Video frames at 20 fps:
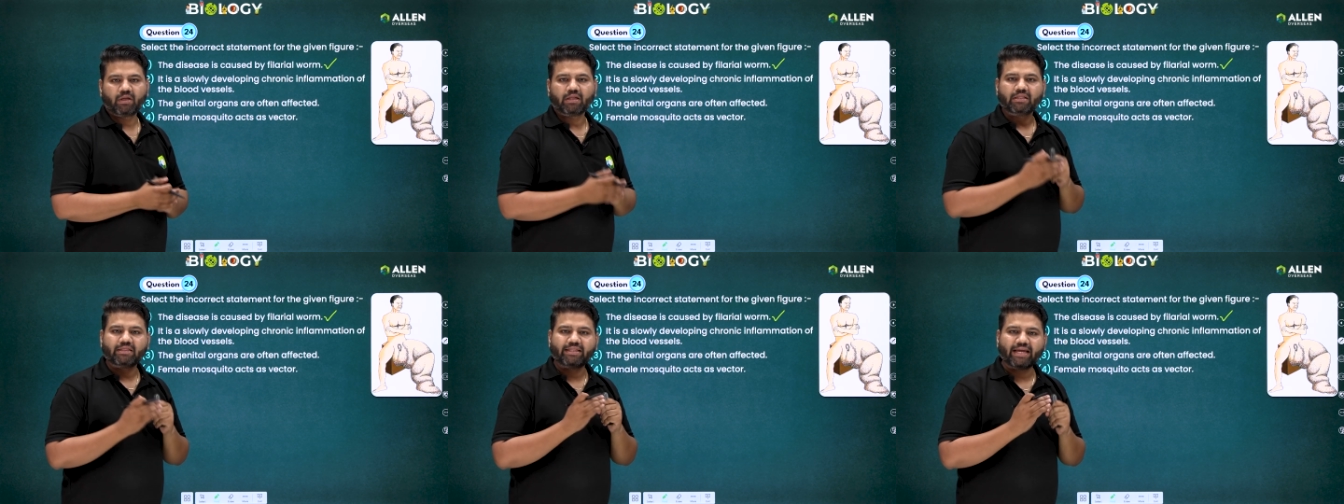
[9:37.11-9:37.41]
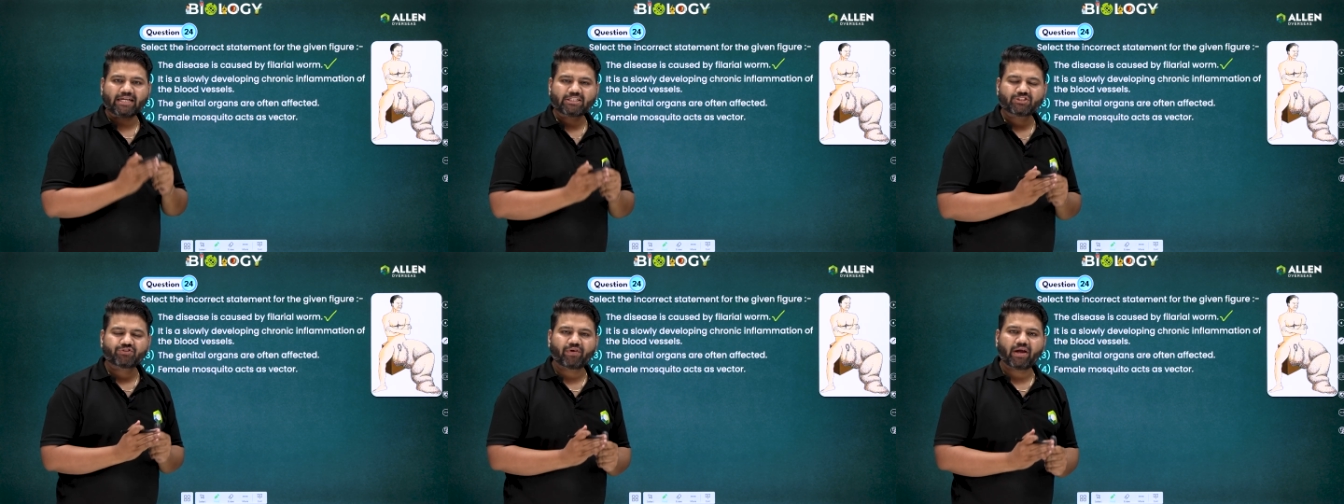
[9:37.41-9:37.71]

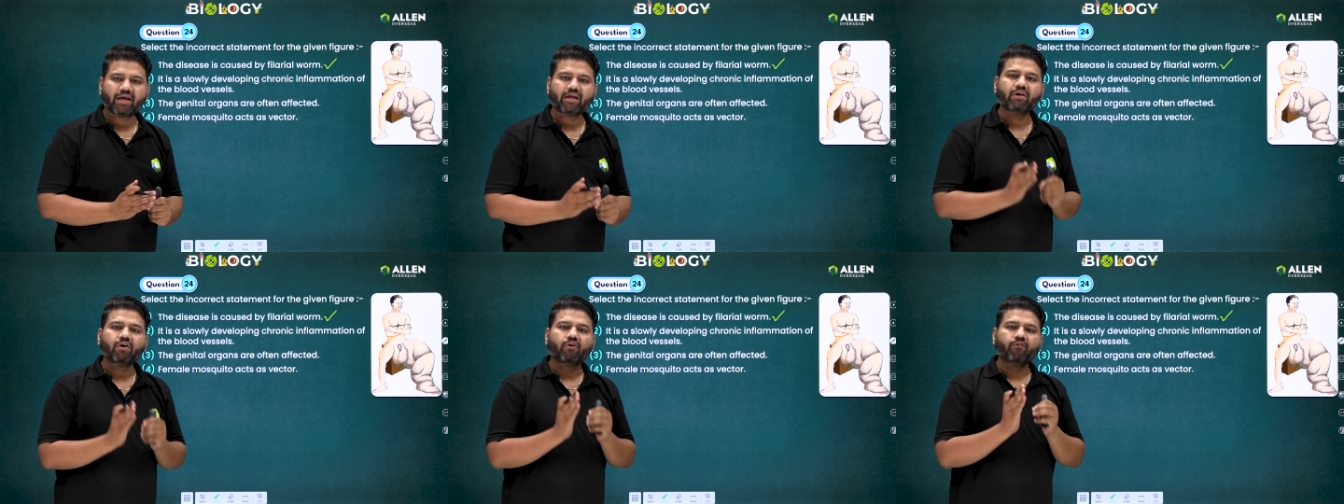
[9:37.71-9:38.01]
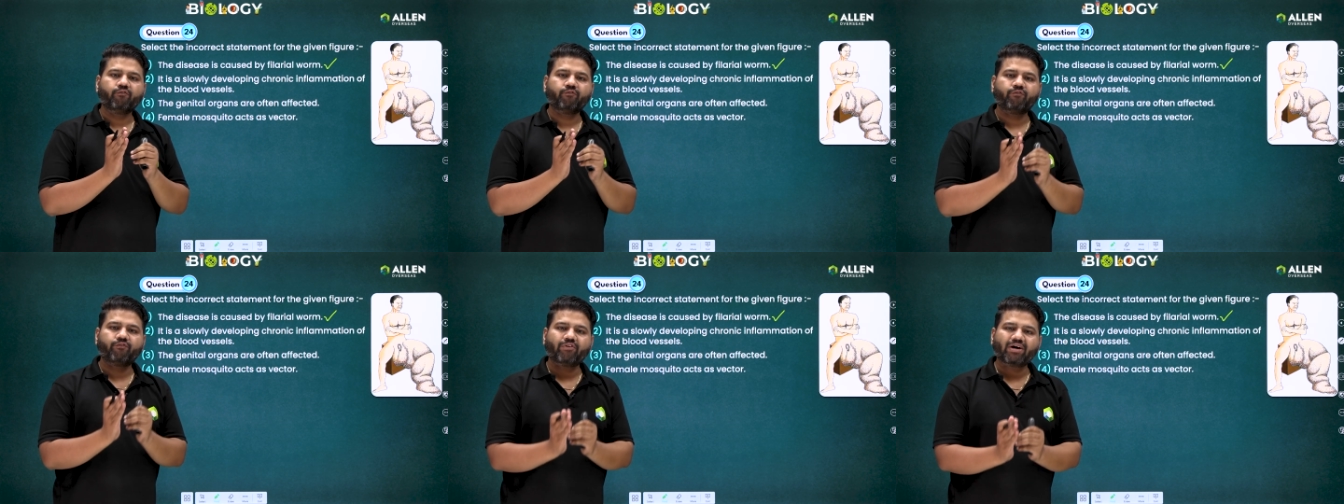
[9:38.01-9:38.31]
That's why
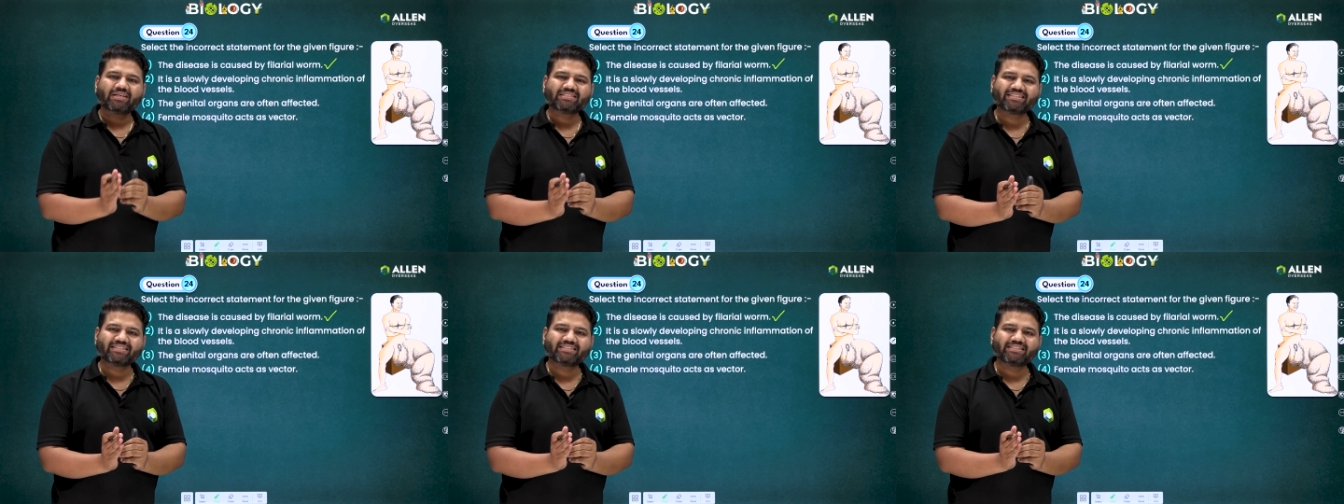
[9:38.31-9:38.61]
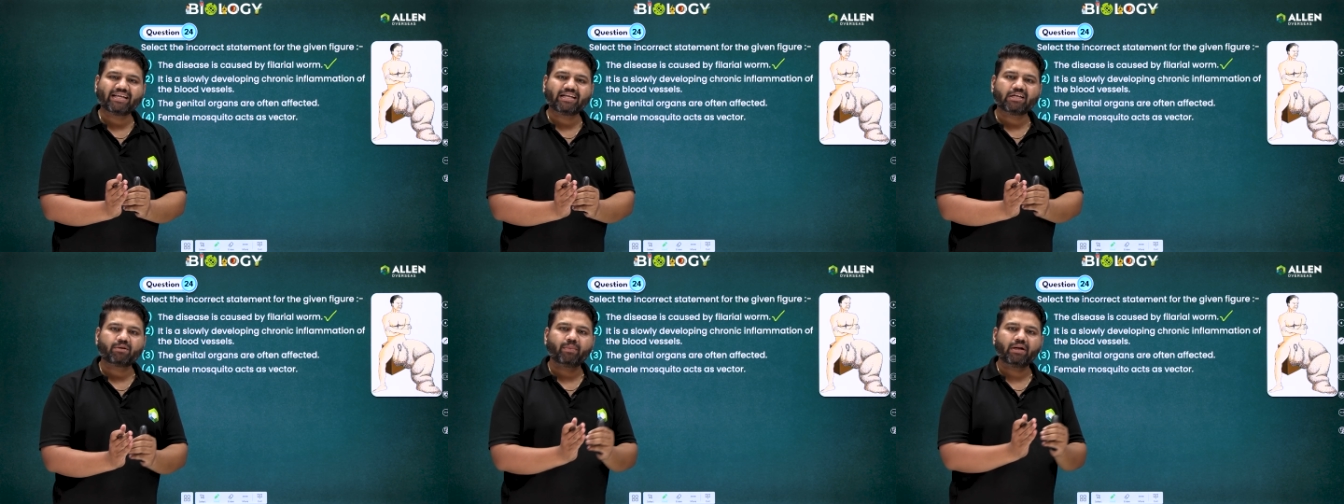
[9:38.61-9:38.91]
first
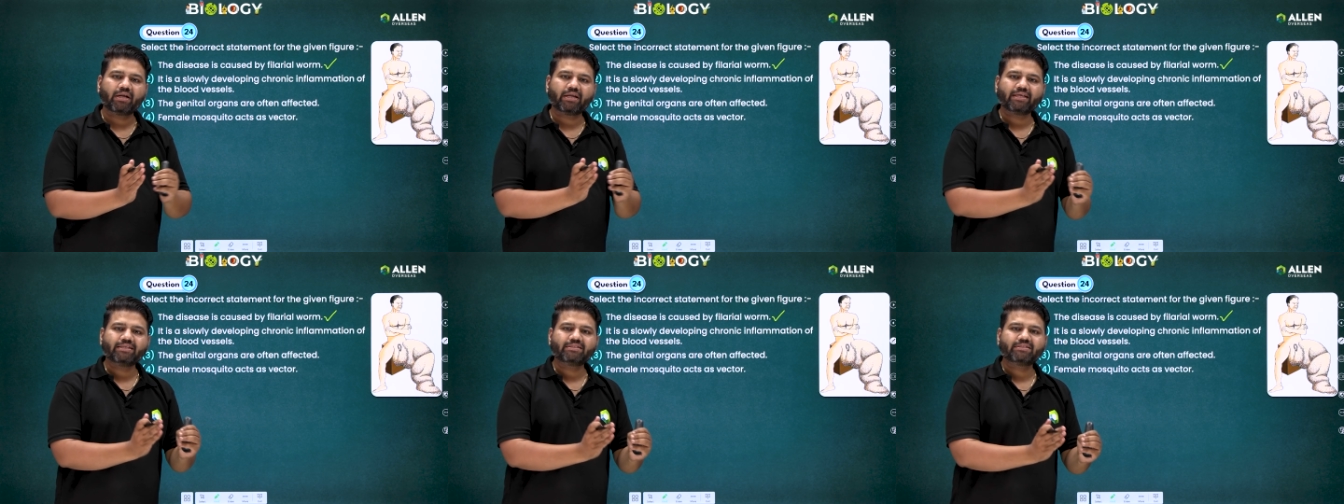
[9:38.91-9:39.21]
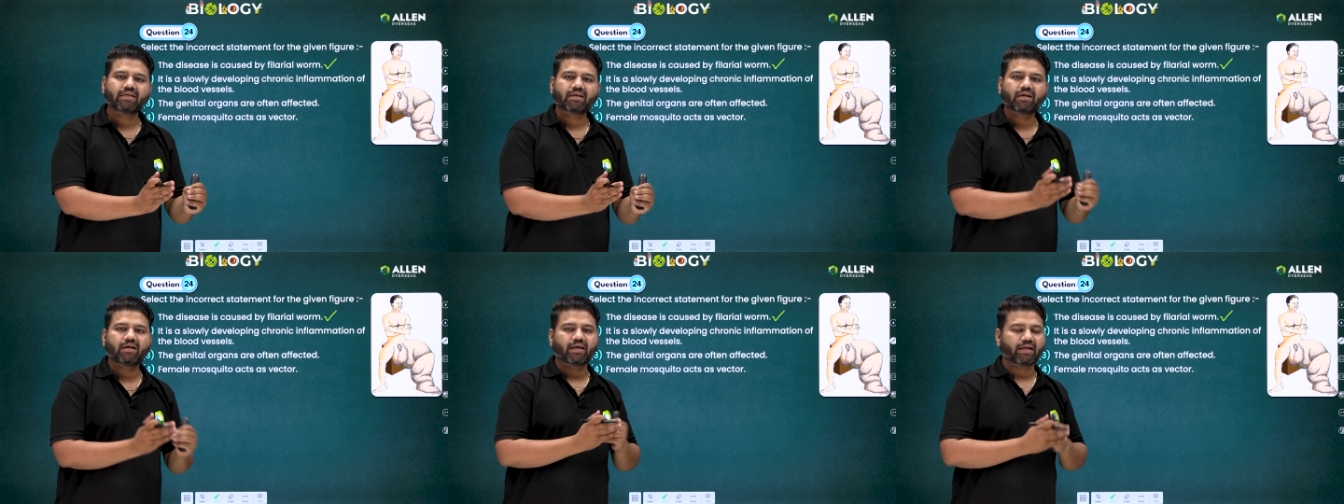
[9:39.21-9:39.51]
statement
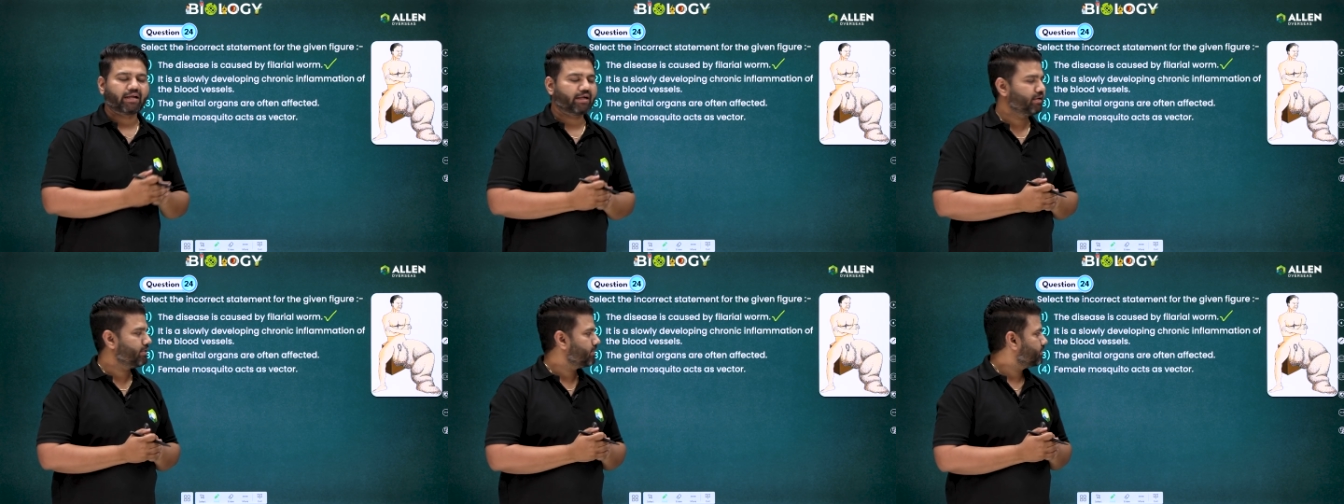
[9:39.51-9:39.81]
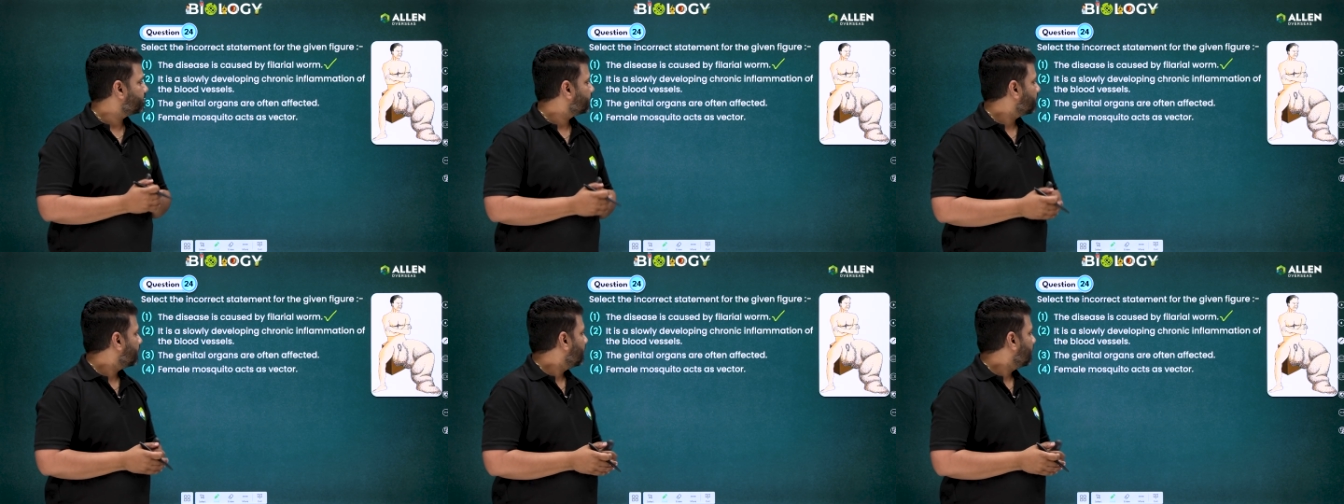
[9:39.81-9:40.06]
is correct.